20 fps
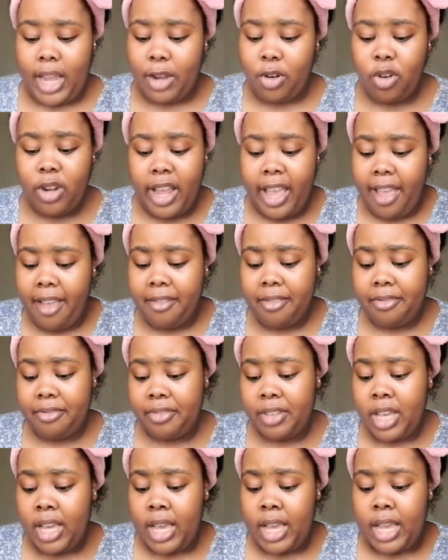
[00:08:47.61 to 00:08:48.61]
I don't
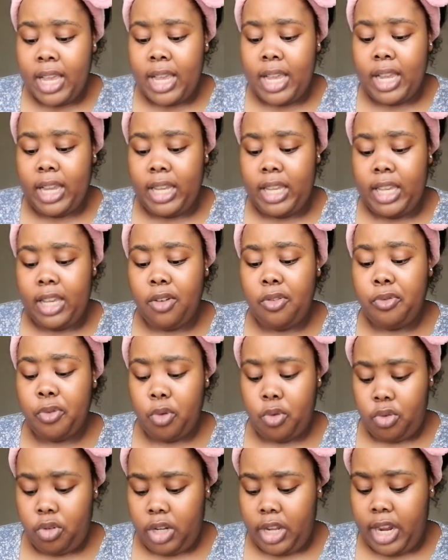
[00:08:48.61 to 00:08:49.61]
have an
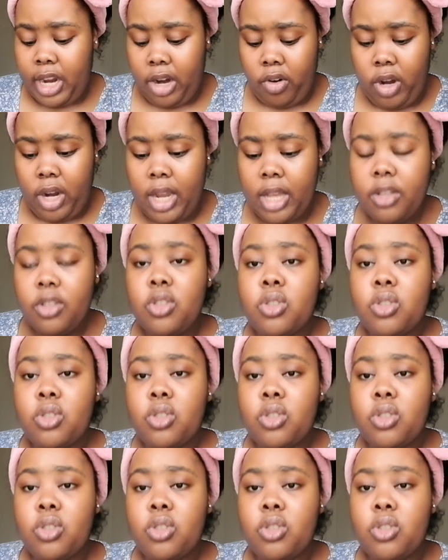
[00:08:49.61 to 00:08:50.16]
earphone carrier,